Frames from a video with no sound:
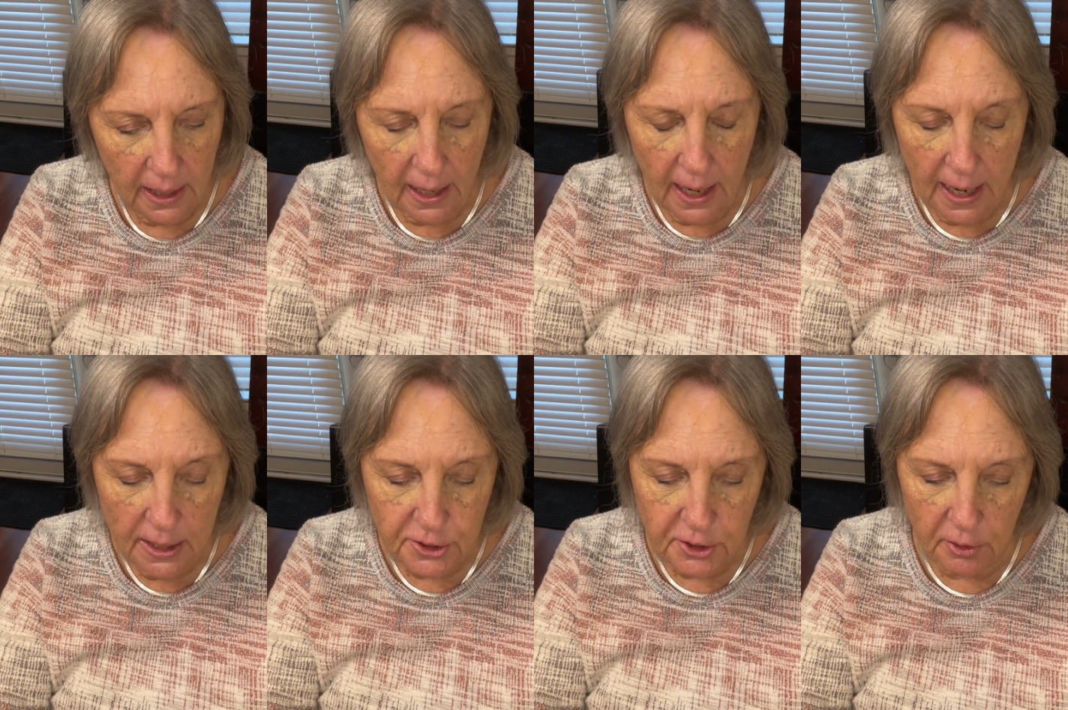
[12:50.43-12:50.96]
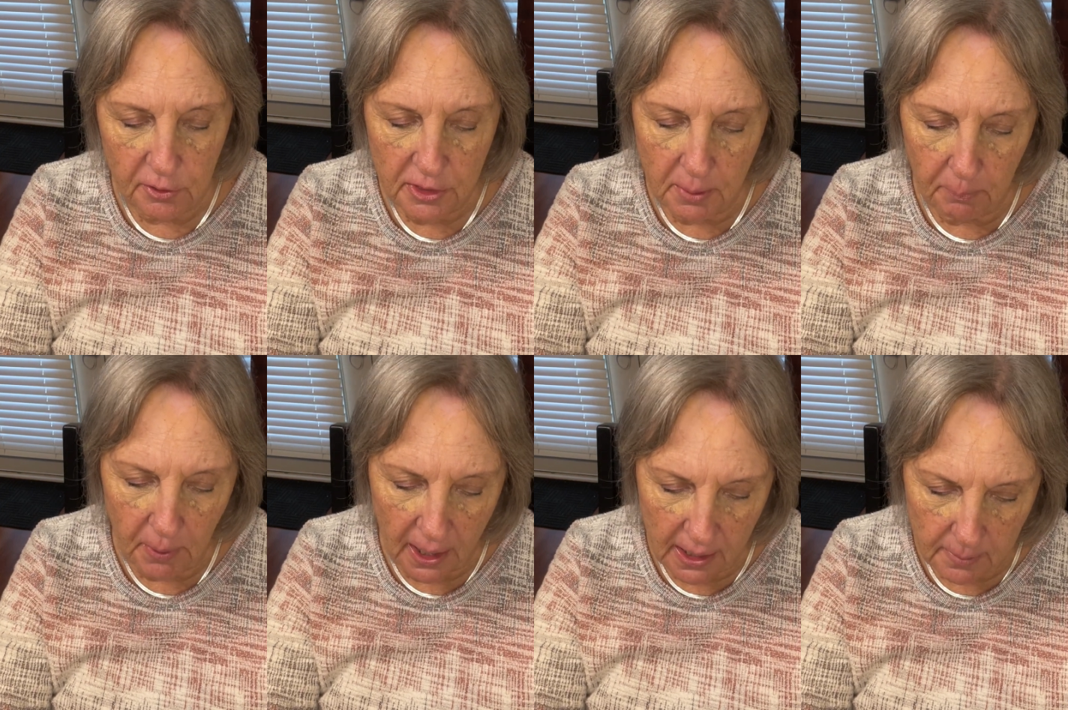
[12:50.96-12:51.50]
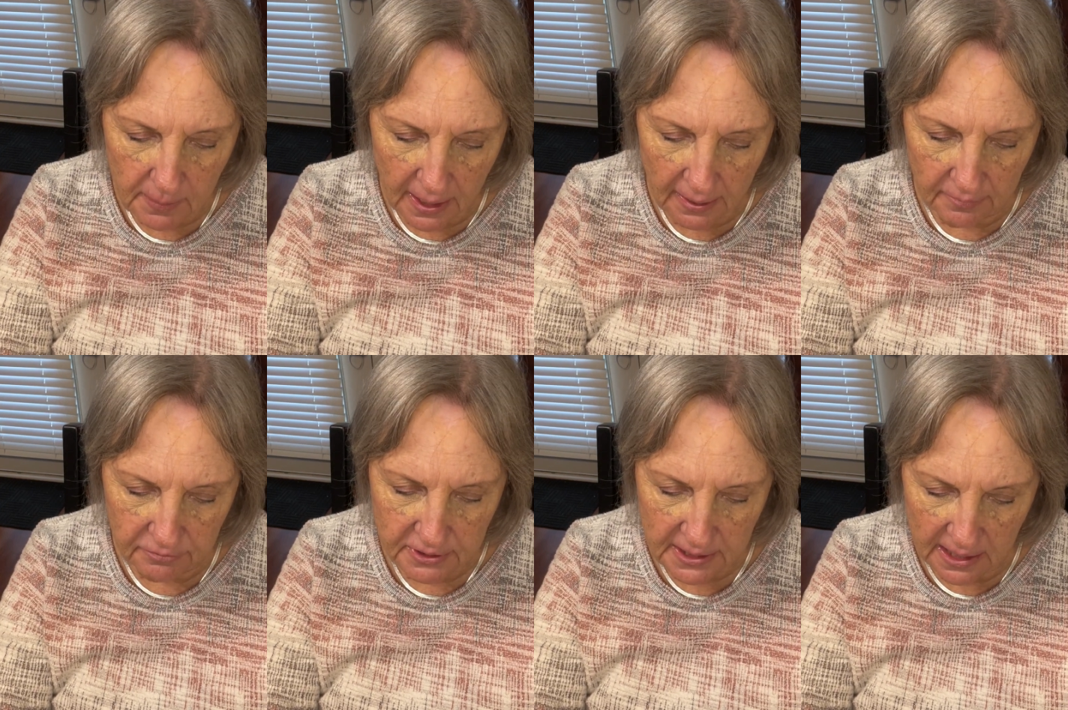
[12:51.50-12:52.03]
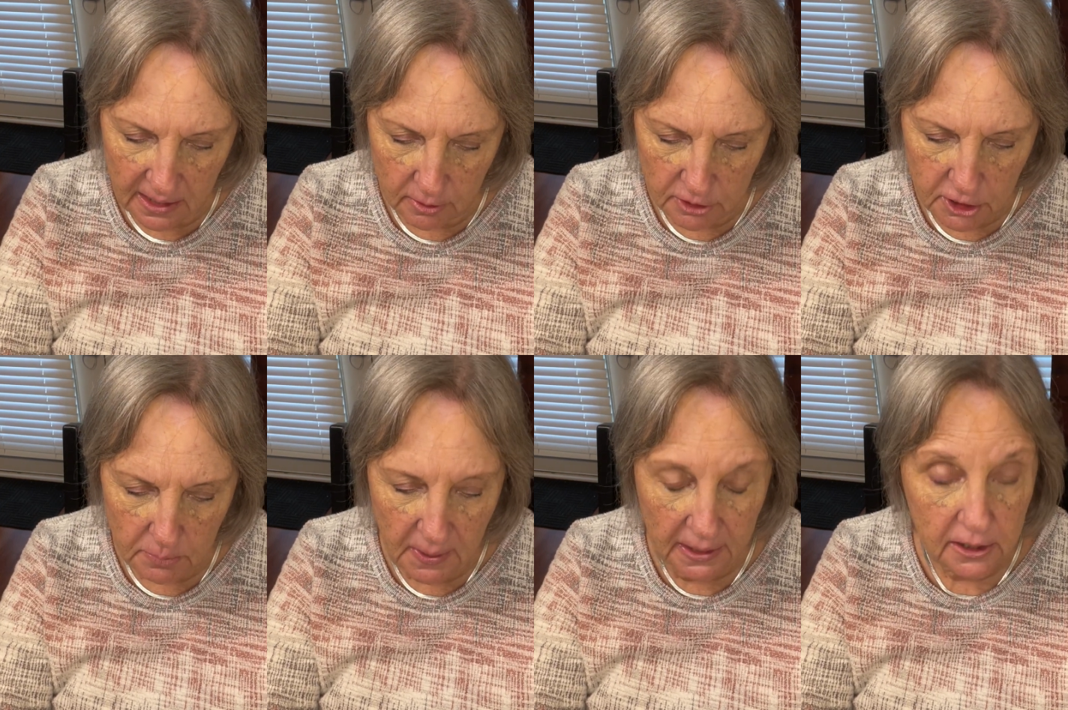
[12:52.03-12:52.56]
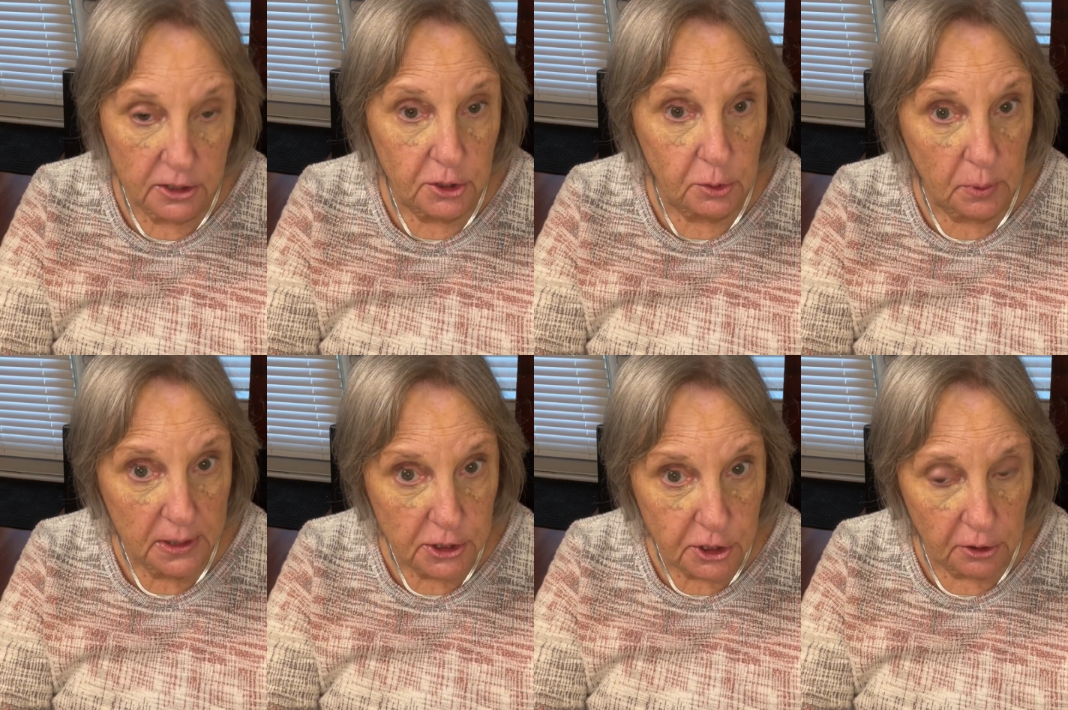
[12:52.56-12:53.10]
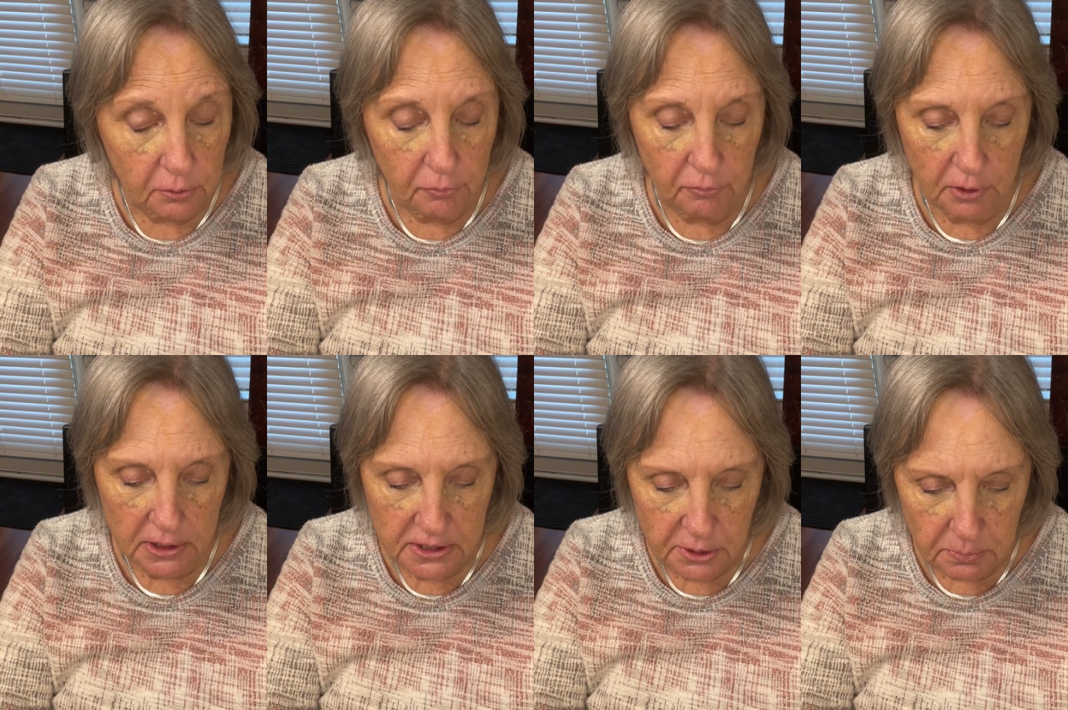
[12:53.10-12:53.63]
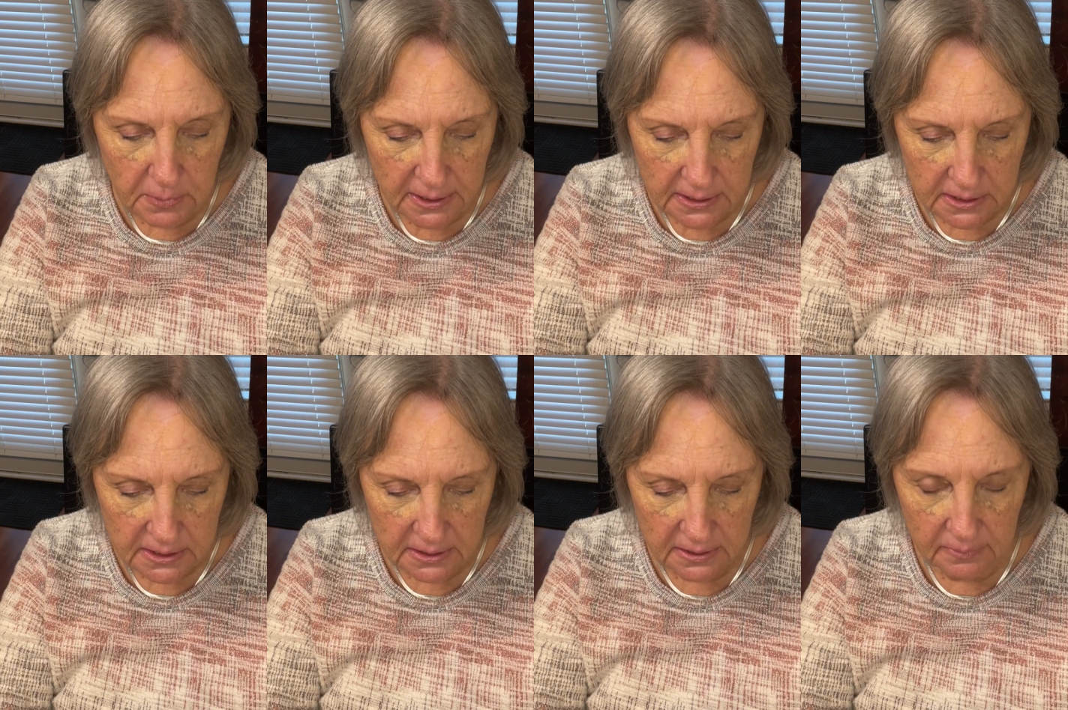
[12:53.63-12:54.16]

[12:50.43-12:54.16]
and turned the bottom half down to make a trencher for his meat,